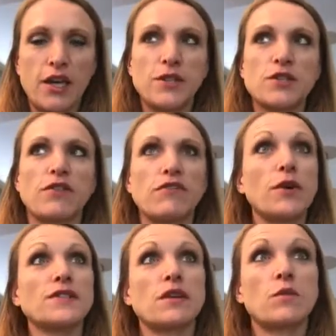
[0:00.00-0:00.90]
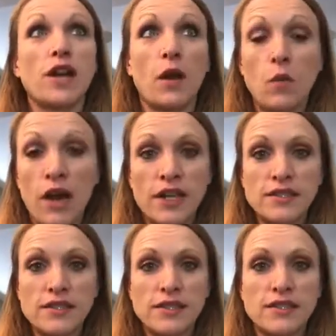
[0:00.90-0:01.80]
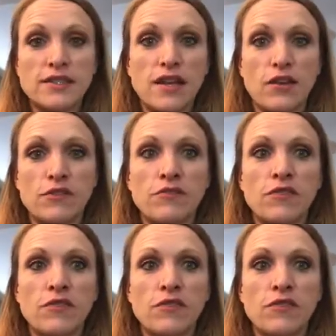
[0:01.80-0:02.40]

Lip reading: So if I focus on what I want instead of